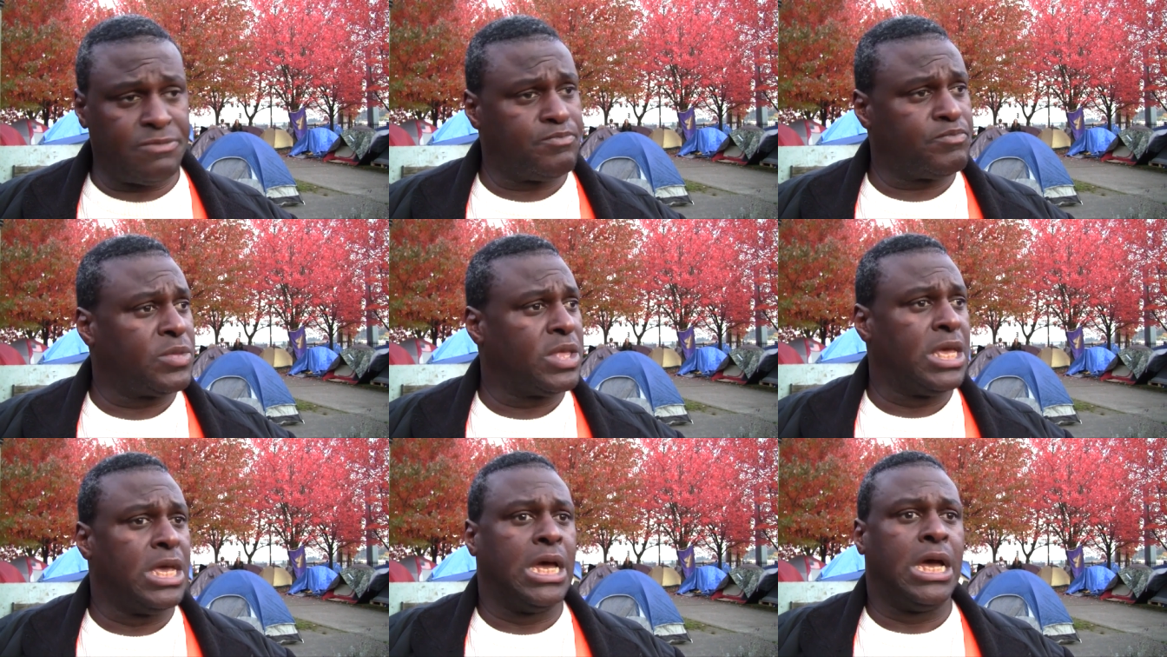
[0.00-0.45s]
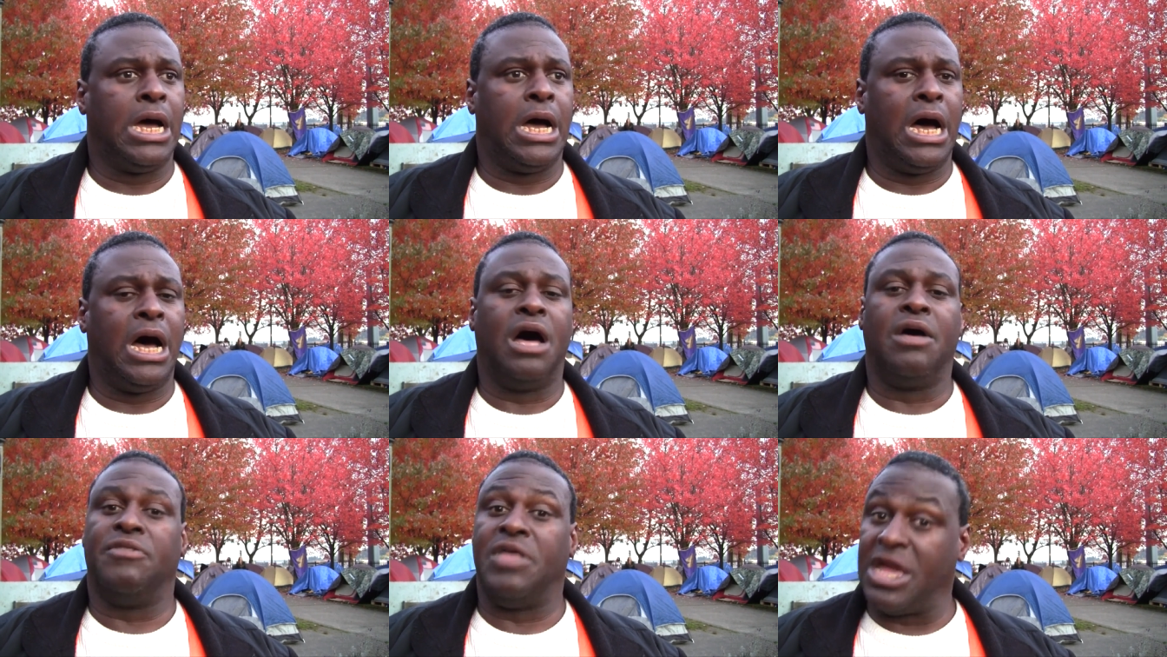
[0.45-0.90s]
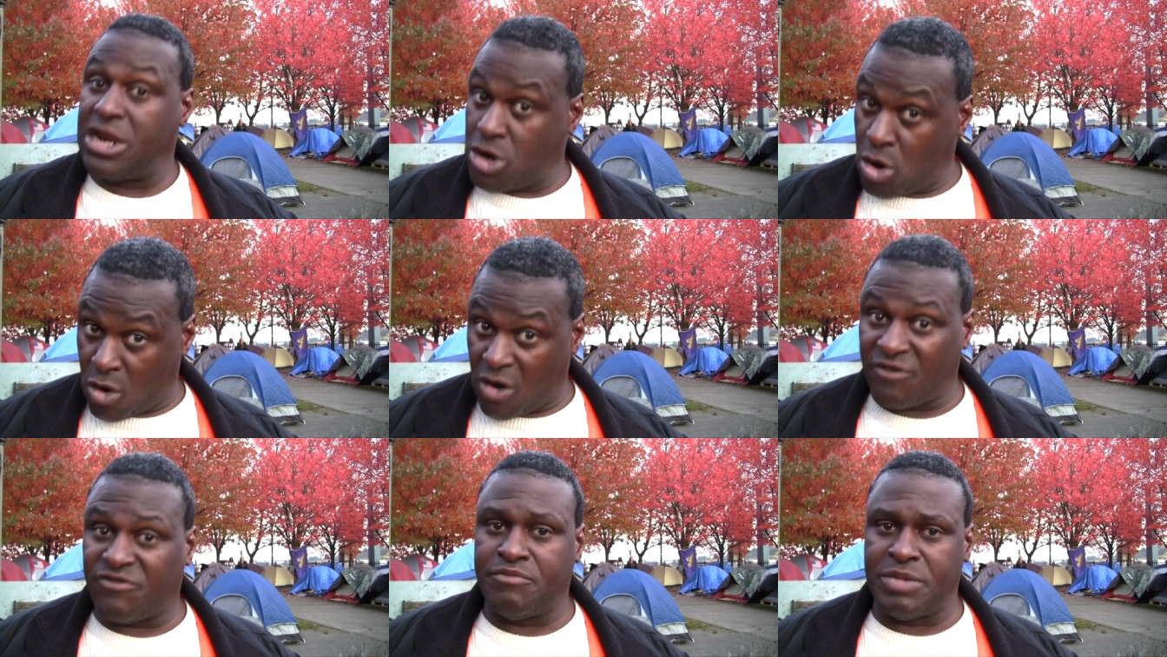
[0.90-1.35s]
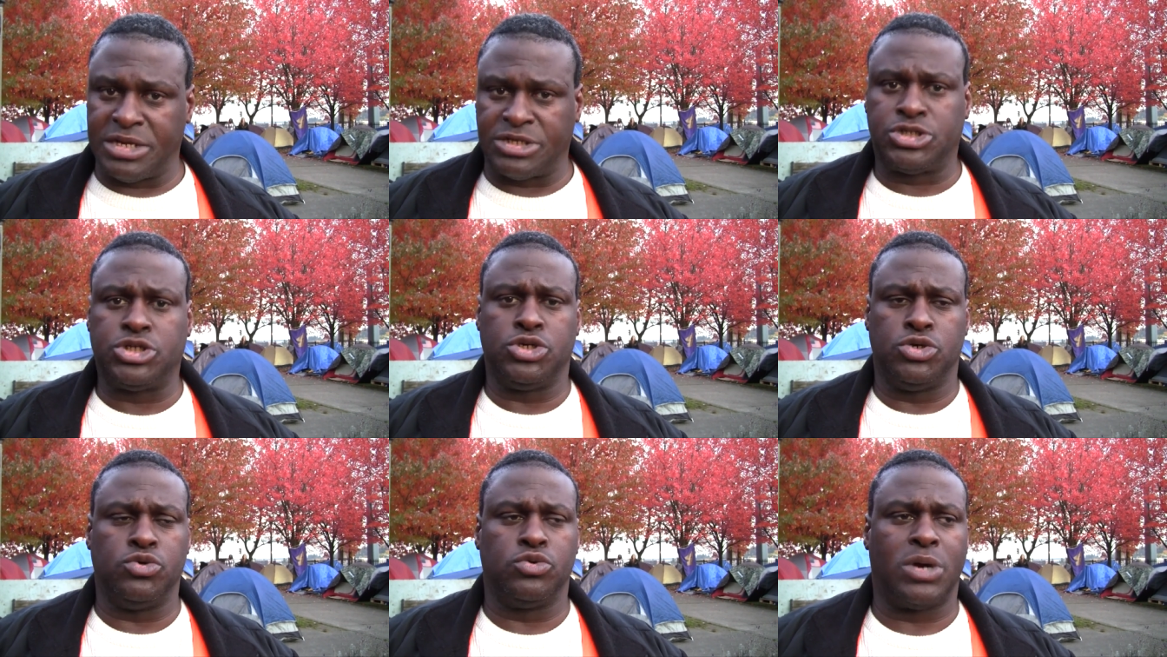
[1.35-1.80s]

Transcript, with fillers: Uh, they know of me too.